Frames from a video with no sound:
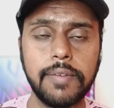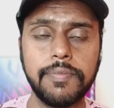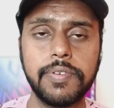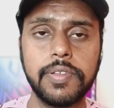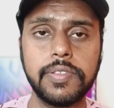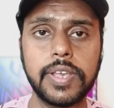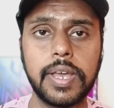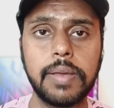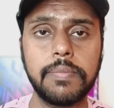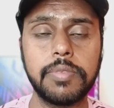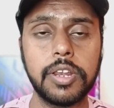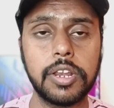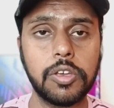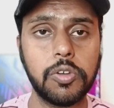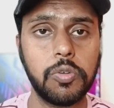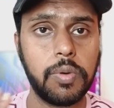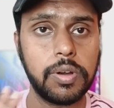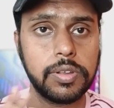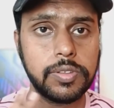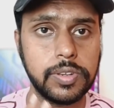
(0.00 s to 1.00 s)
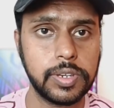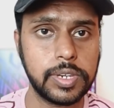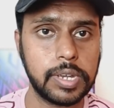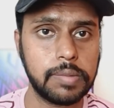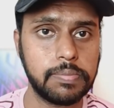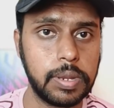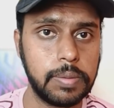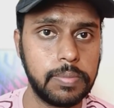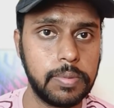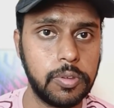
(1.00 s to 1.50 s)
Hi friends, I am Tilak, you
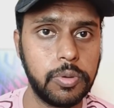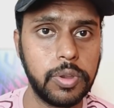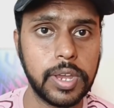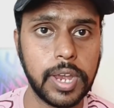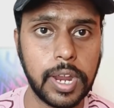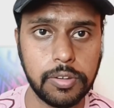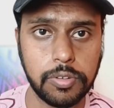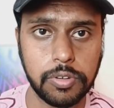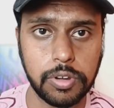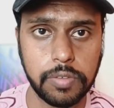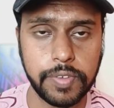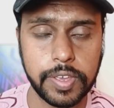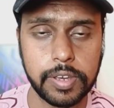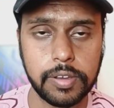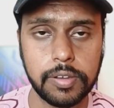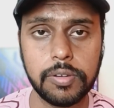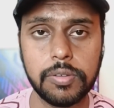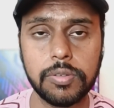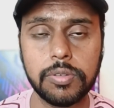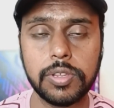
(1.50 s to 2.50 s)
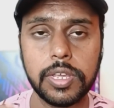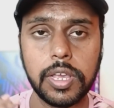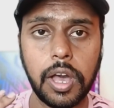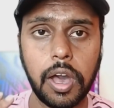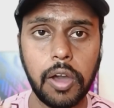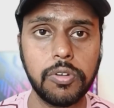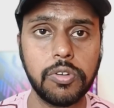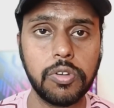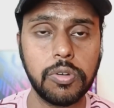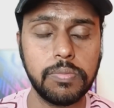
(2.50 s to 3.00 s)
watching TechMade Unique and today we're going to
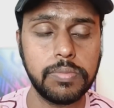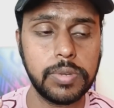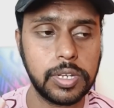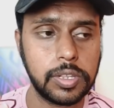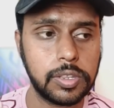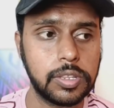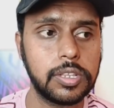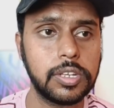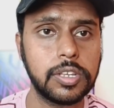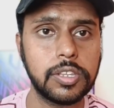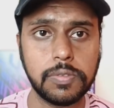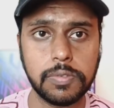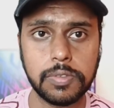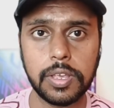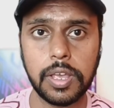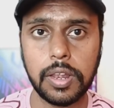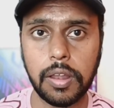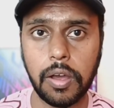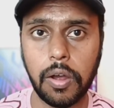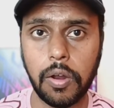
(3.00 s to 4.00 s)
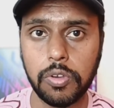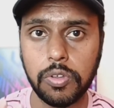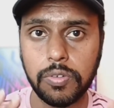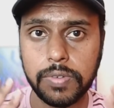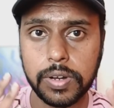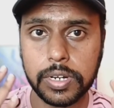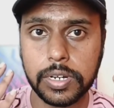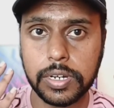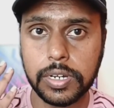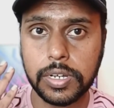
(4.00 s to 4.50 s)
see how to merge the cell
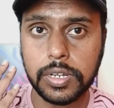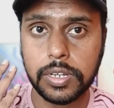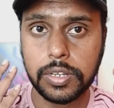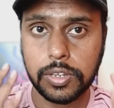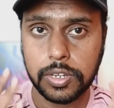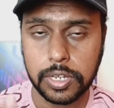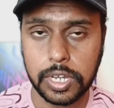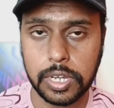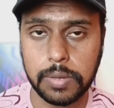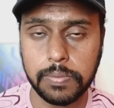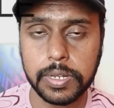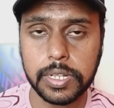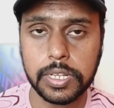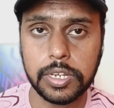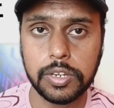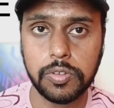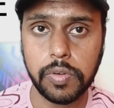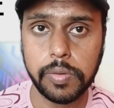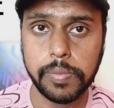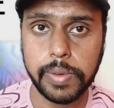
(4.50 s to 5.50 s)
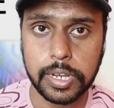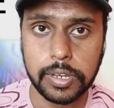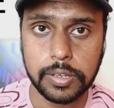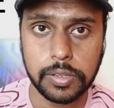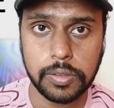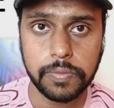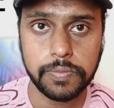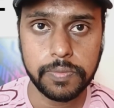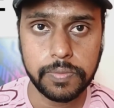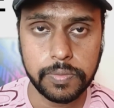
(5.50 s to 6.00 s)
on your table in your
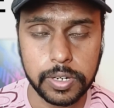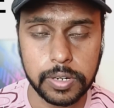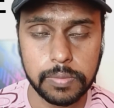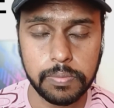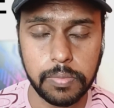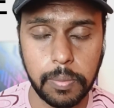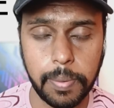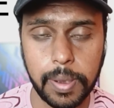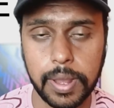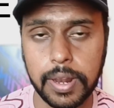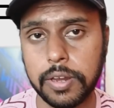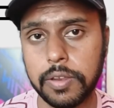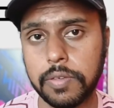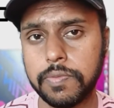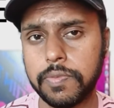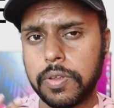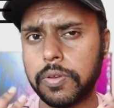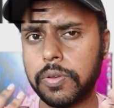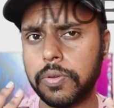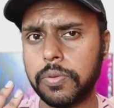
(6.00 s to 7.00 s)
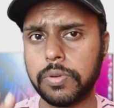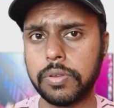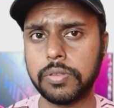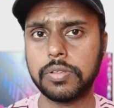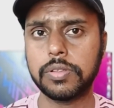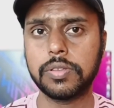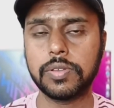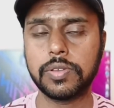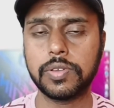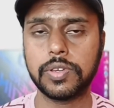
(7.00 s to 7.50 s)
Microsoft Word mobile and if you're
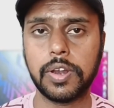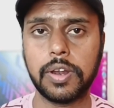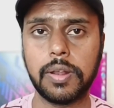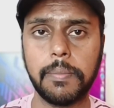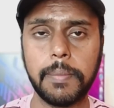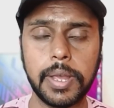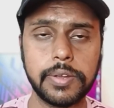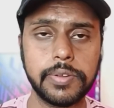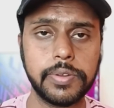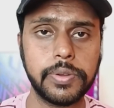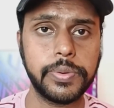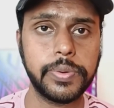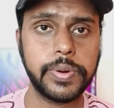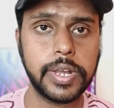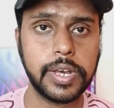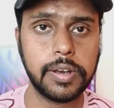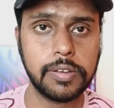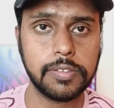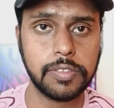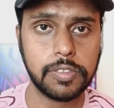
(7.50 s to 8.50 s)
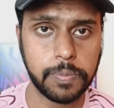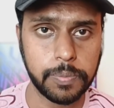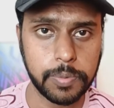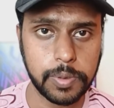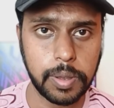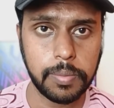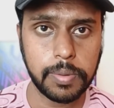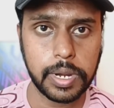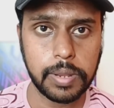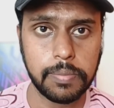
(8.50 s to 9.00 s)
new to this channel, make sure to click
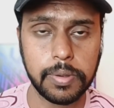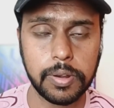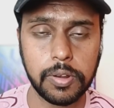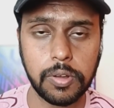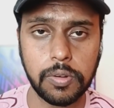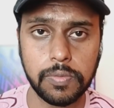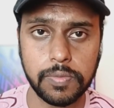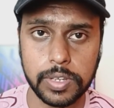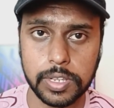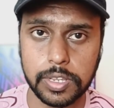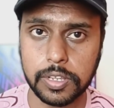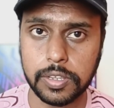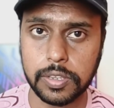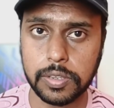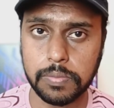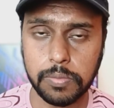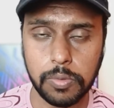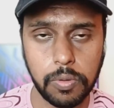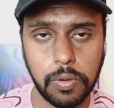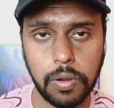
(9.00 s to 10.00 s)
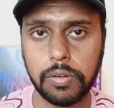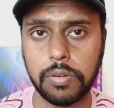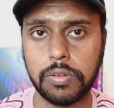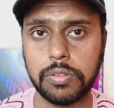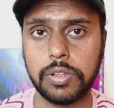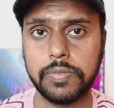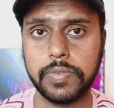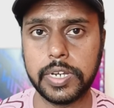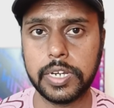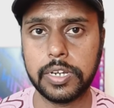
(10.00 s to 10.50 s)
on subscribe button below. We just
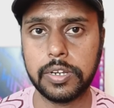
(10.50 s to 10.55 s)
move on to the